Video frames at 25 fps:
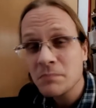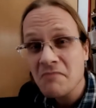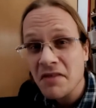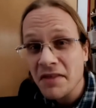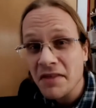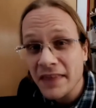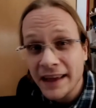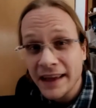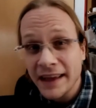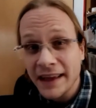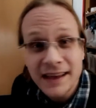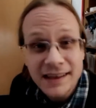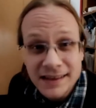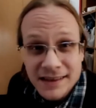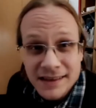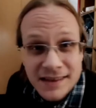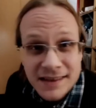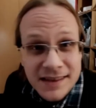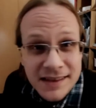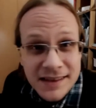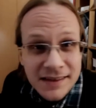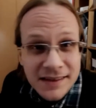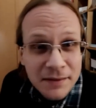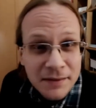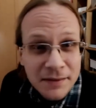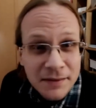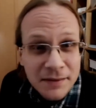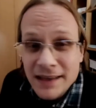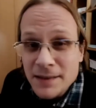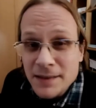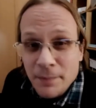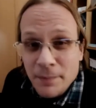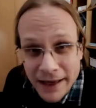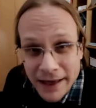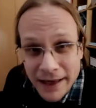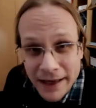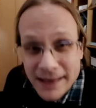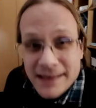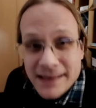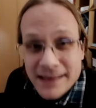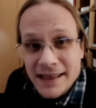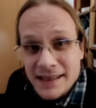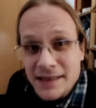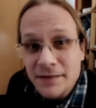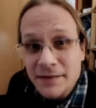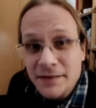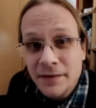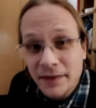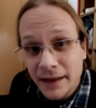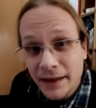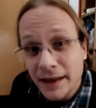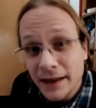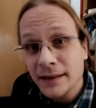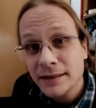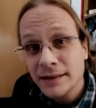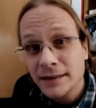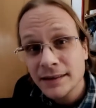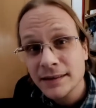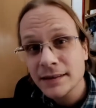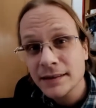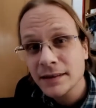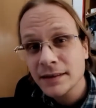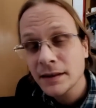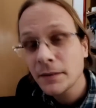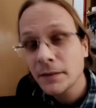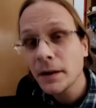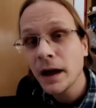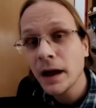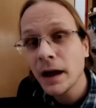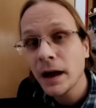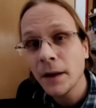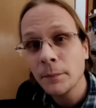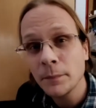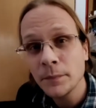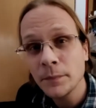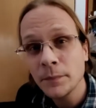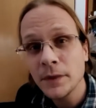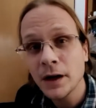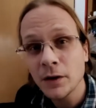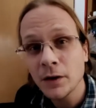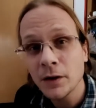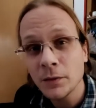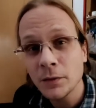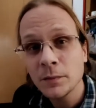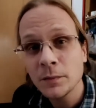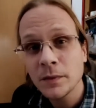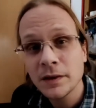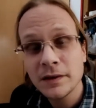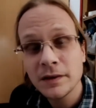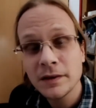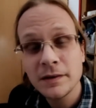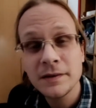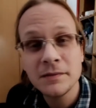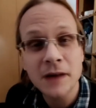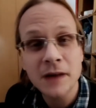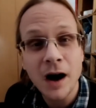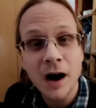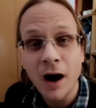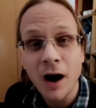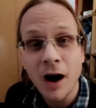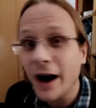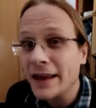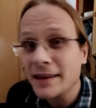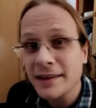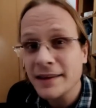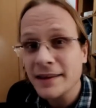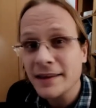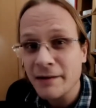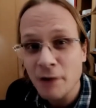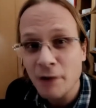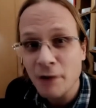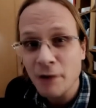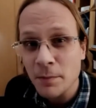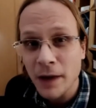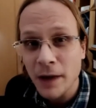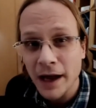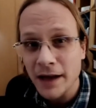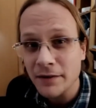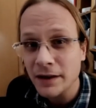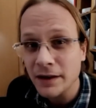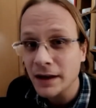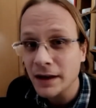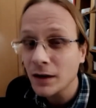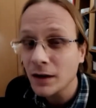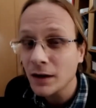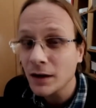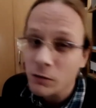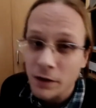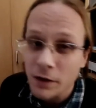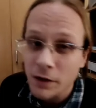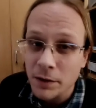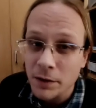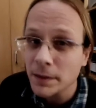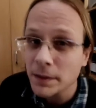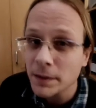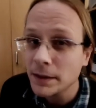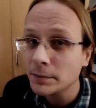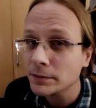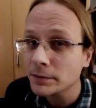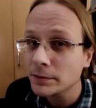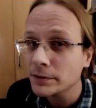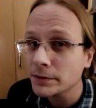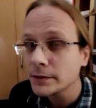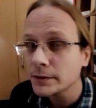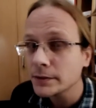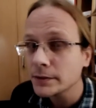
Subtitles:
things and to make sense of things, you know, either their own behavior or other people's.